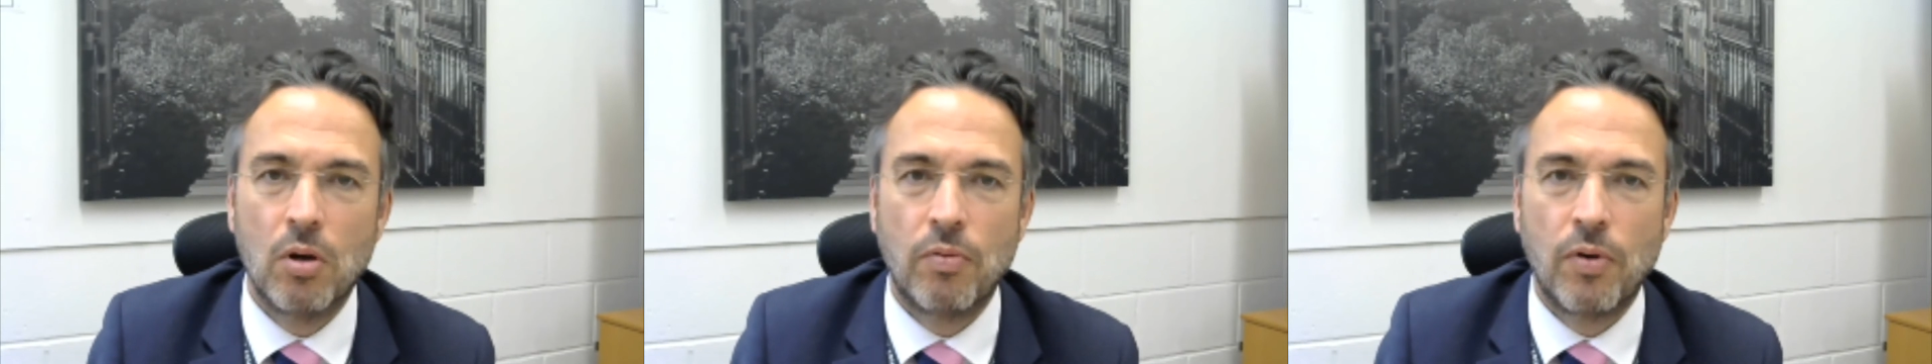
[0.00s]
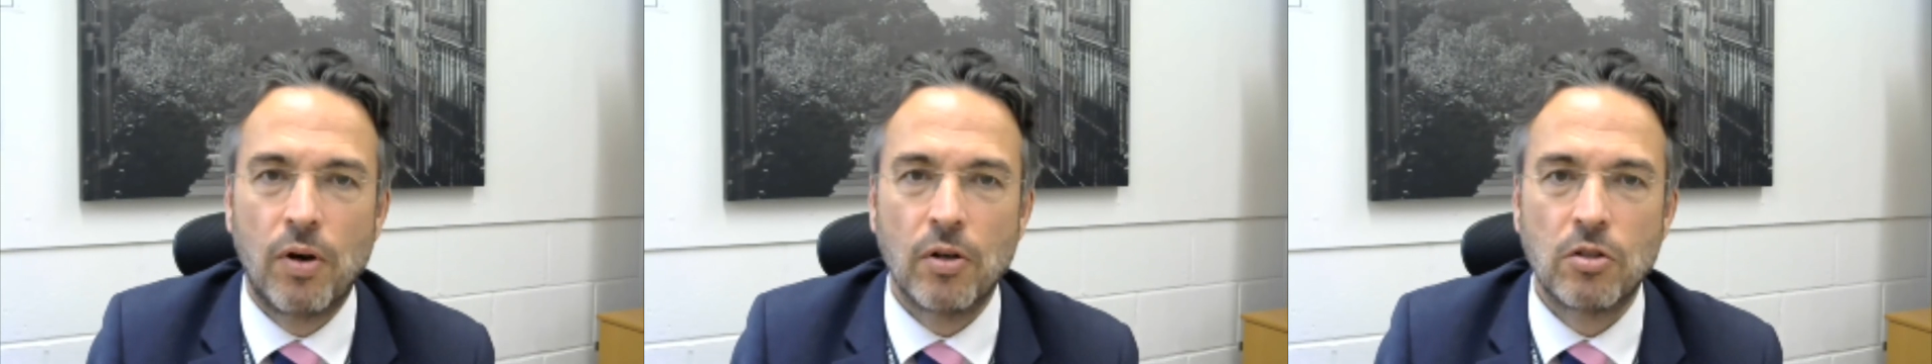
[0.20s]

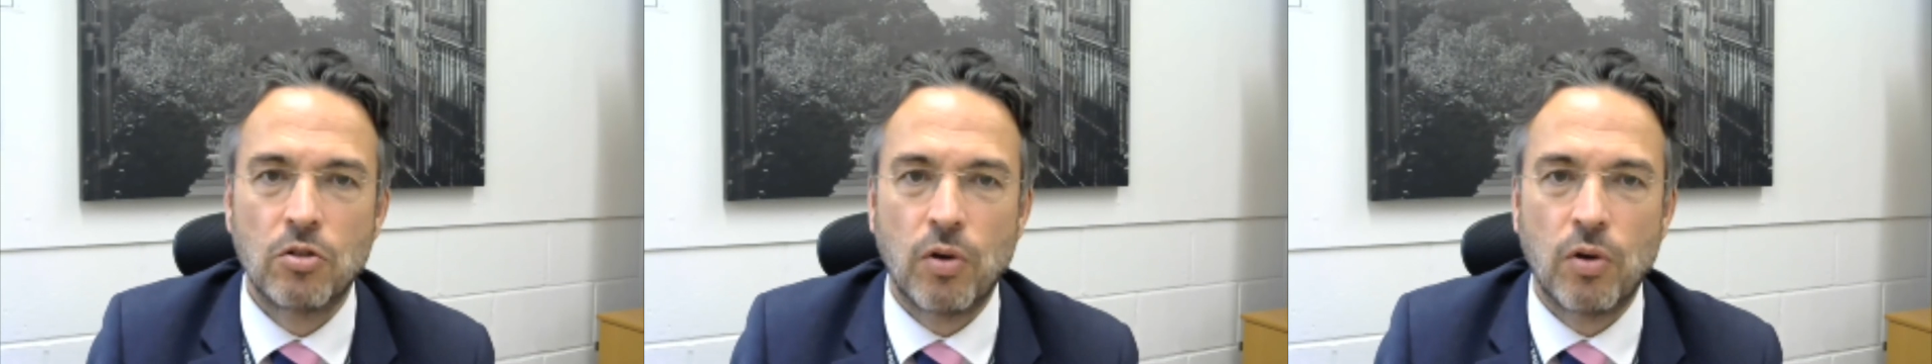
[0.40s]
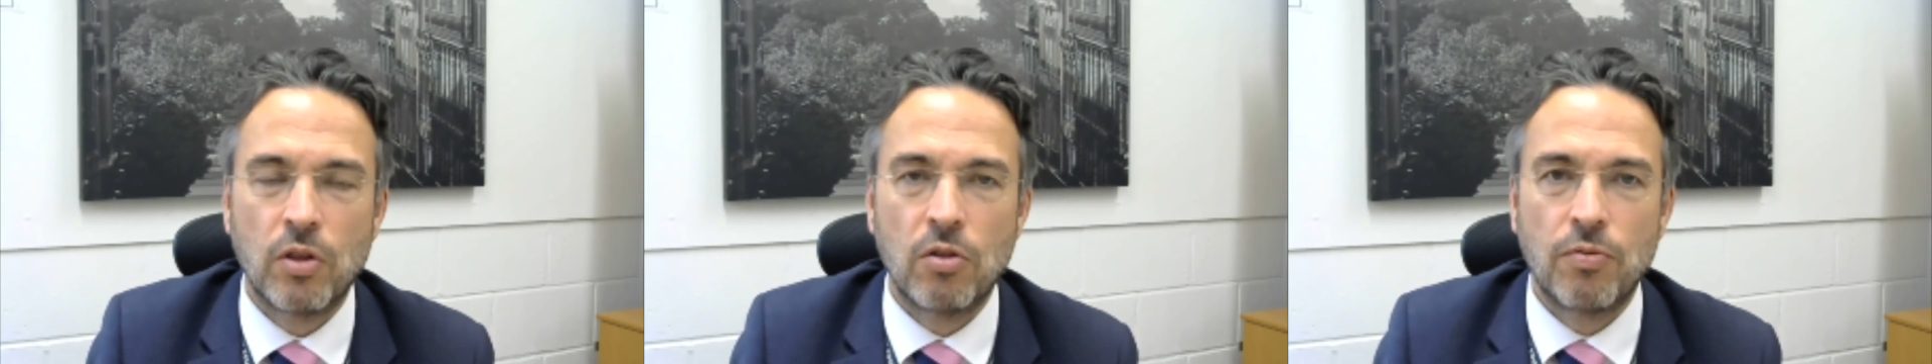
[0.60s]
of our
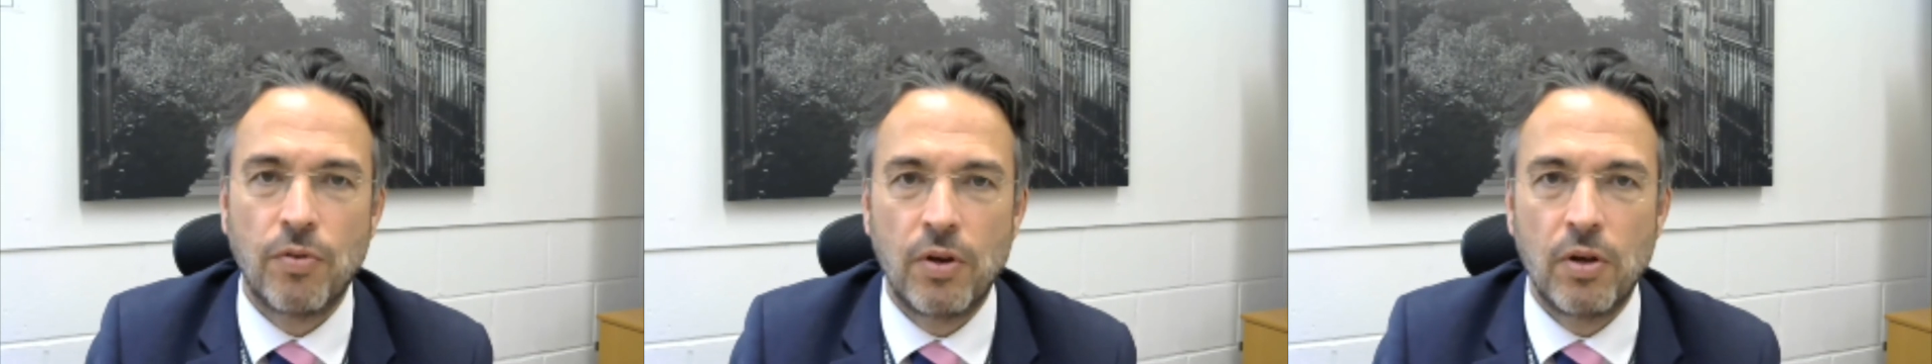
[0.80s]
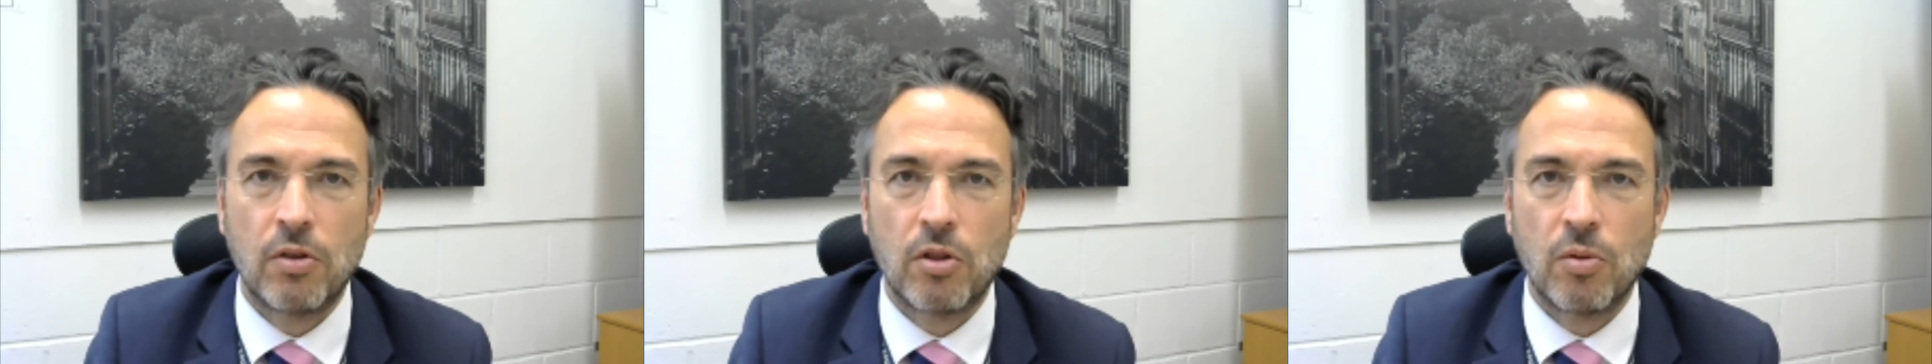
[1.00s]
trust
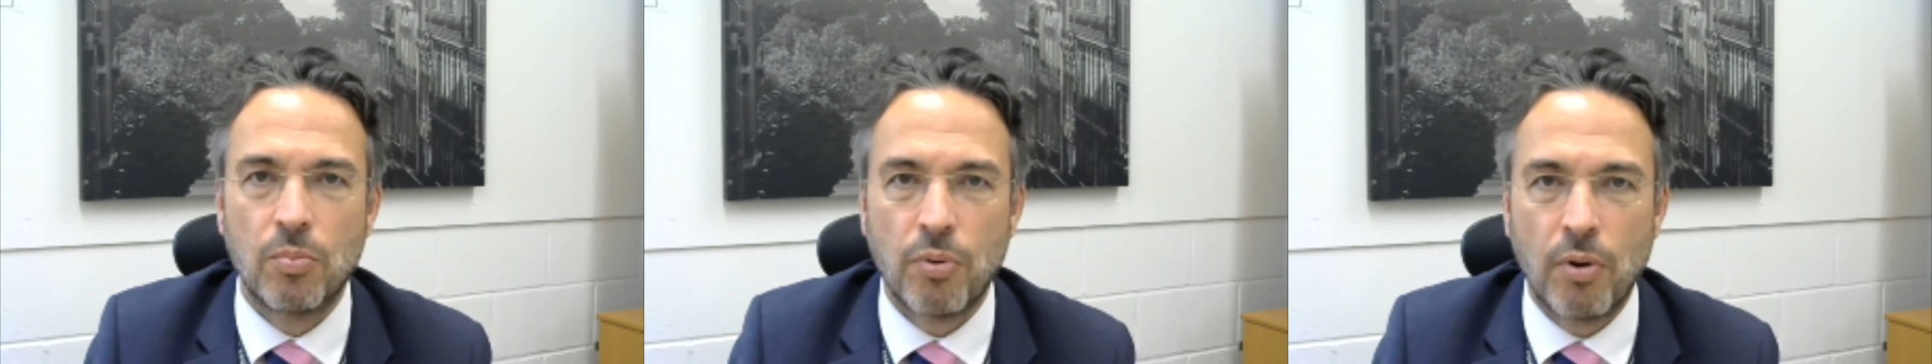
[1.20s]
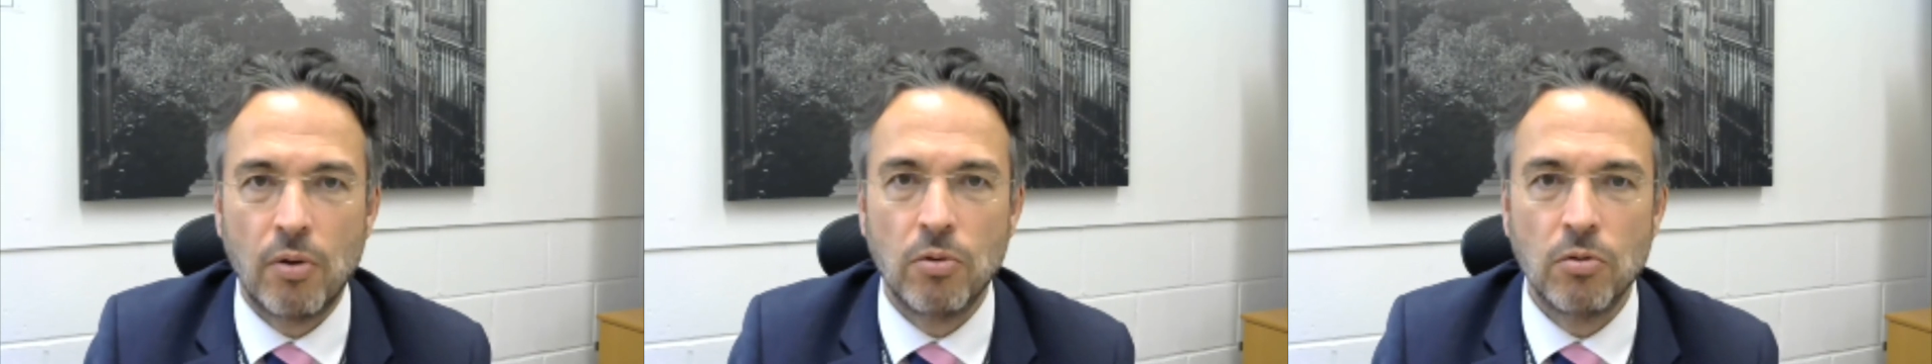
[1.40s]
first
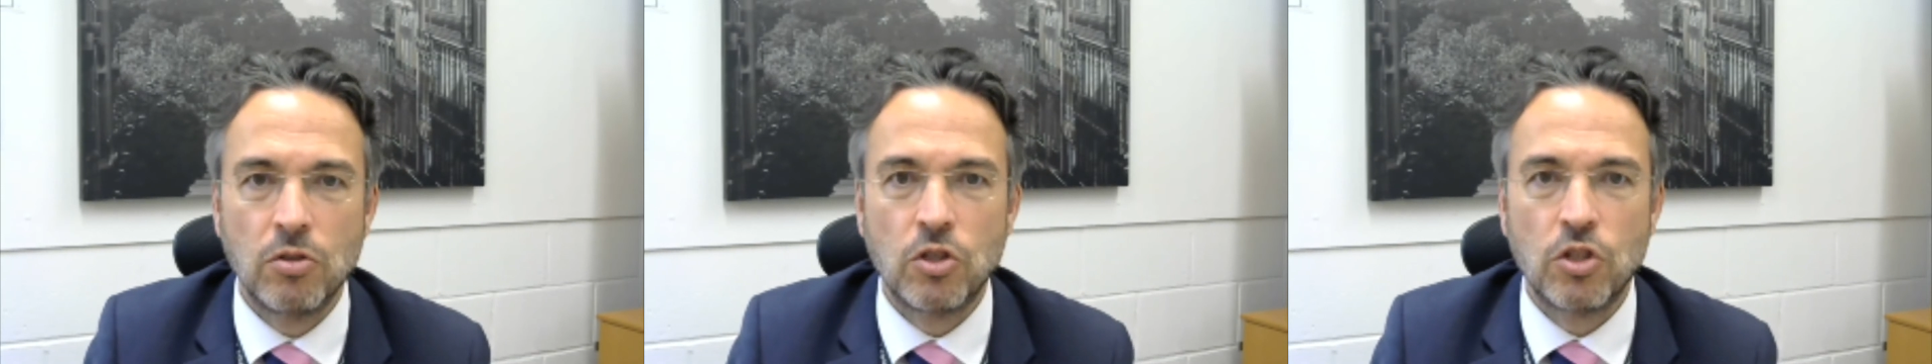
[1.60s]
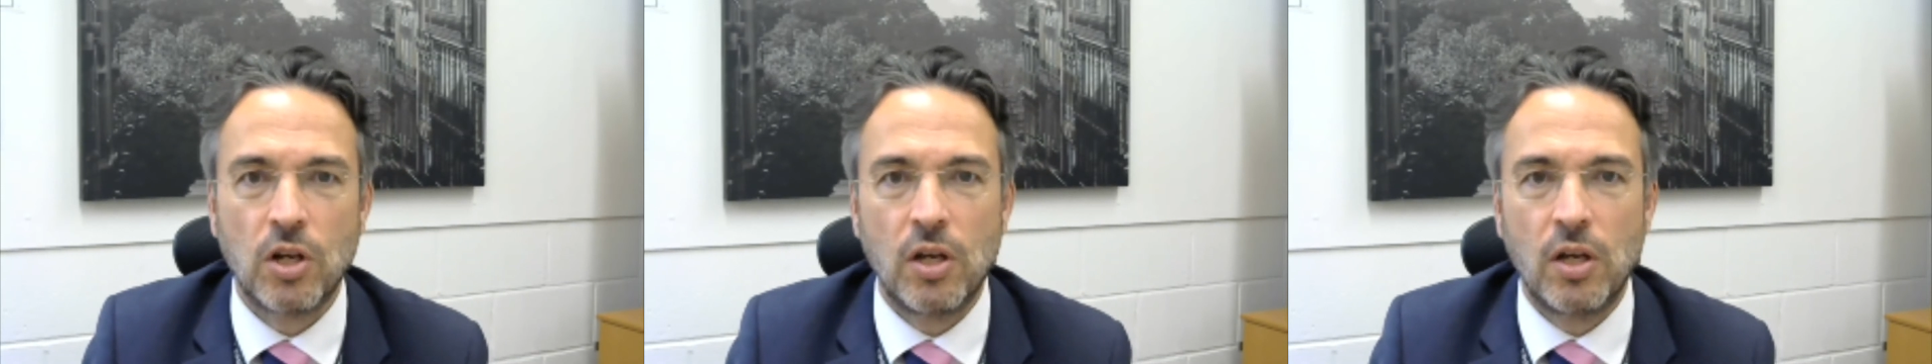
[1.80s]

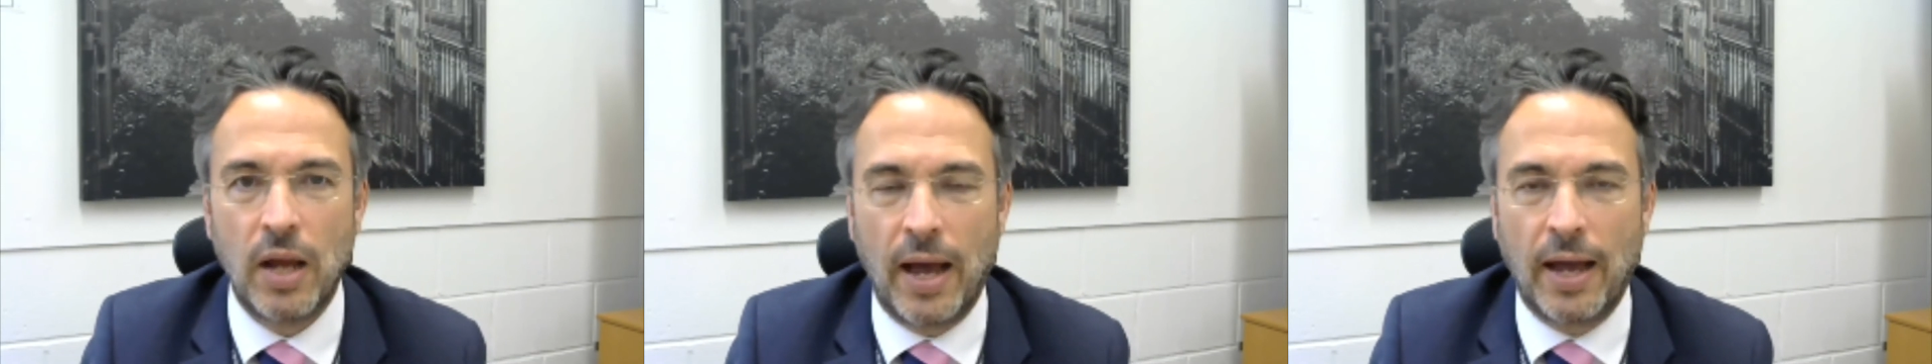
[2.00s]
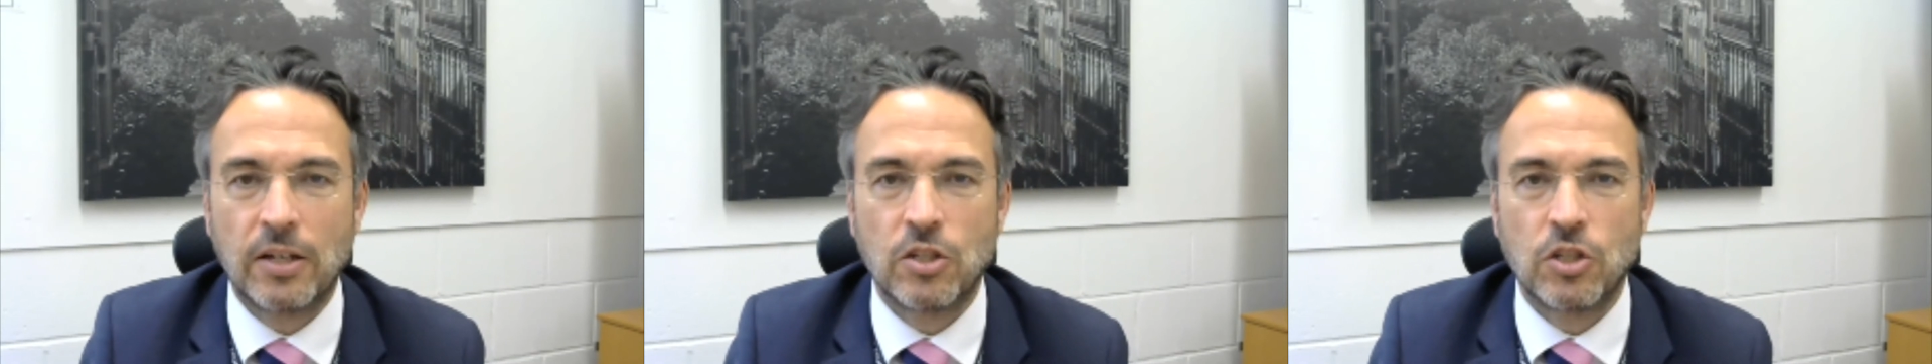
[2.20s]
approach in
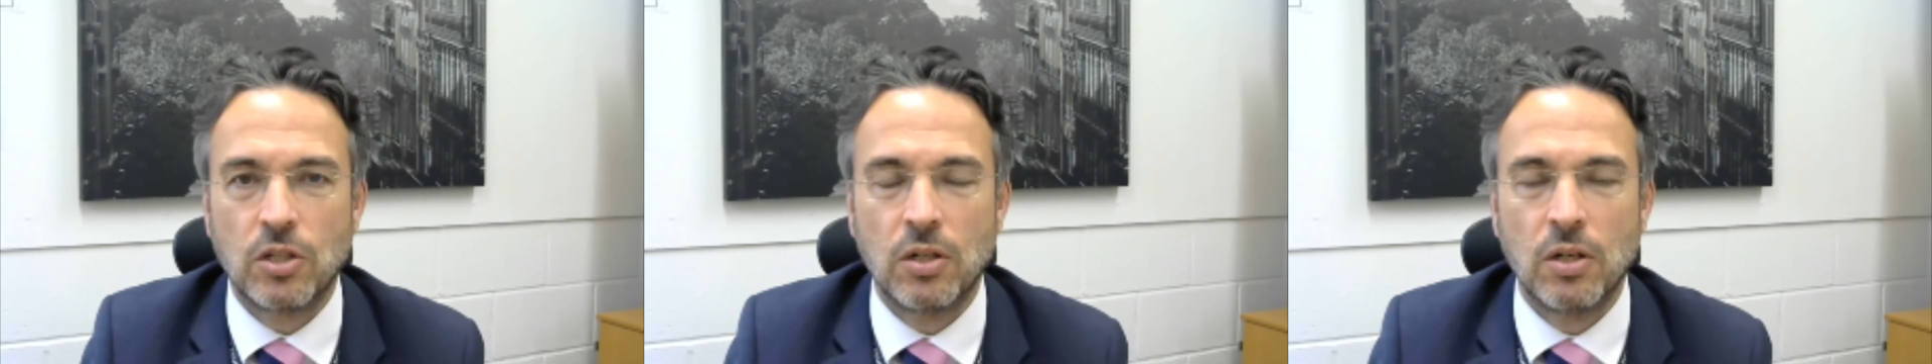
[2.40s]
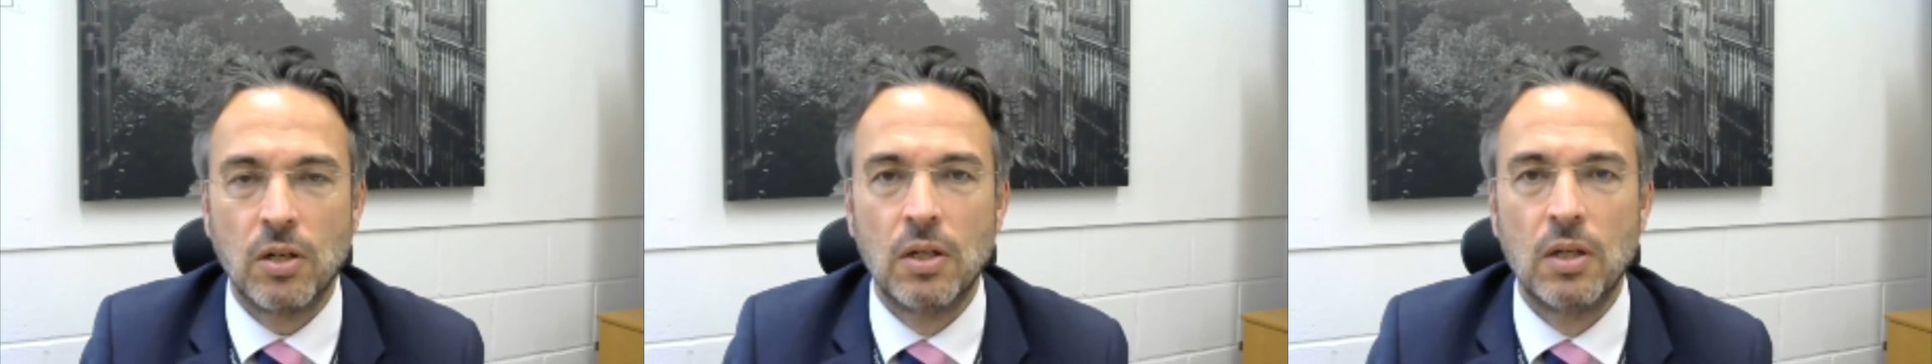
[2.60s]
action.